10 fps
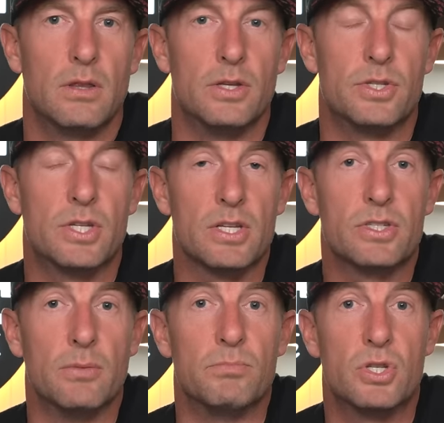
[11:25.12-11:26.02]
the
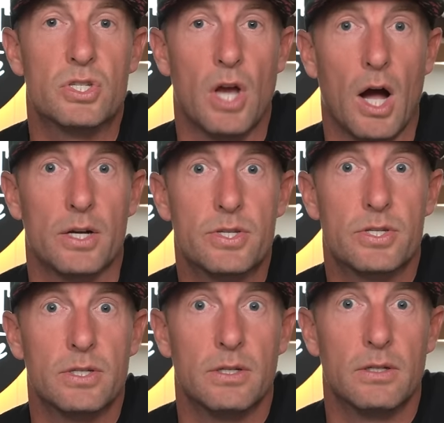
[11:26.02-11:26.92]
system
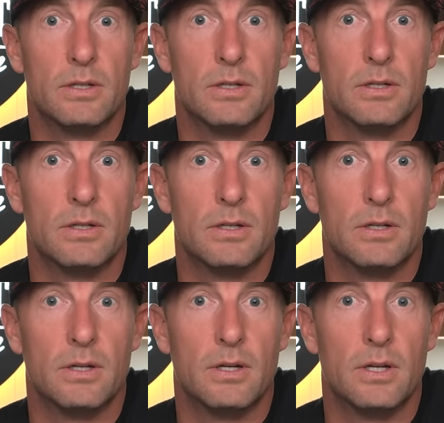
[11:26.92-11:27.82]
sucks.
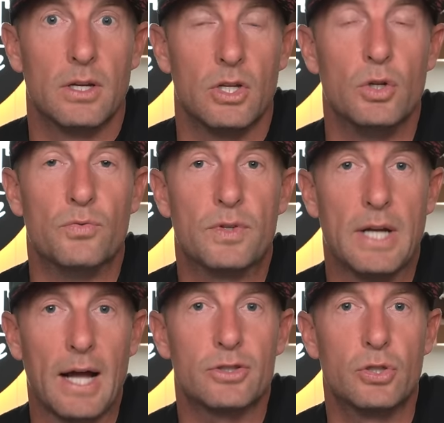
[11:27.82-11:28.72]
You've
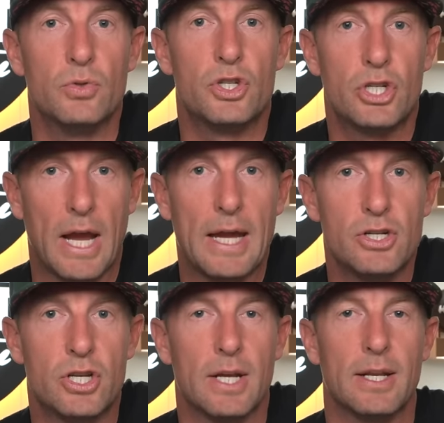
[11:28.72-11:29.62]
got to
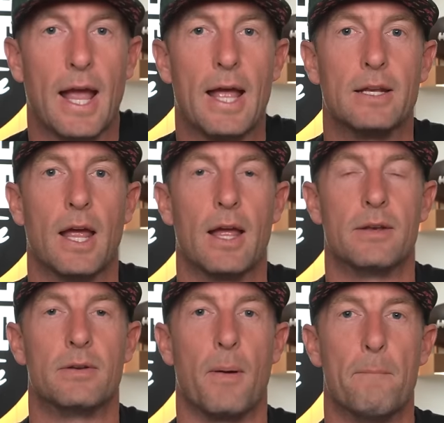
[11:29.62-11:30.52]
change it and
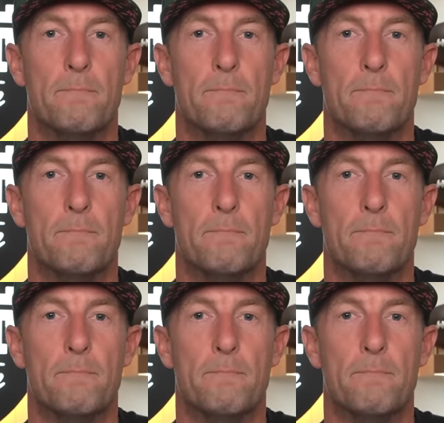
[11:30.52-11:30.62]
and